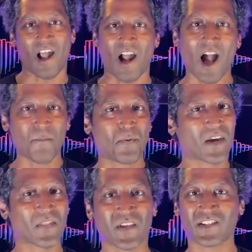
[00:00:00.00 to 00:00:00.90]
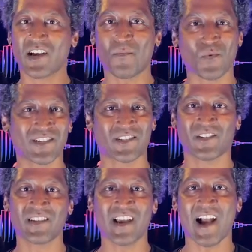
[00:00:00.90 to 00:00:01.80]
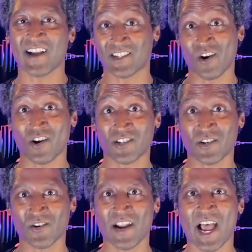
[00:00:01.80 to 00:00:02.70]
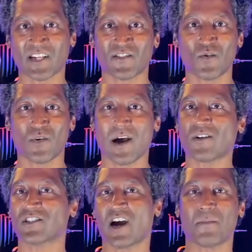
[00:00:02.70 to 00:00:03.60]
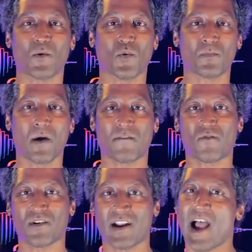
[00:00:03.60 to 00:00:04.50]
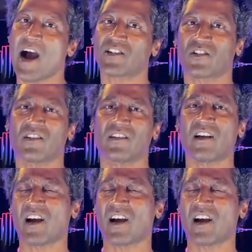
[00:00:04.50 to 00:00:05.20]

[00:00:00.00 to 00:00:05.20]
I picked this up recently at Guitar Center Nashville when I was shopping with my friend Ashley.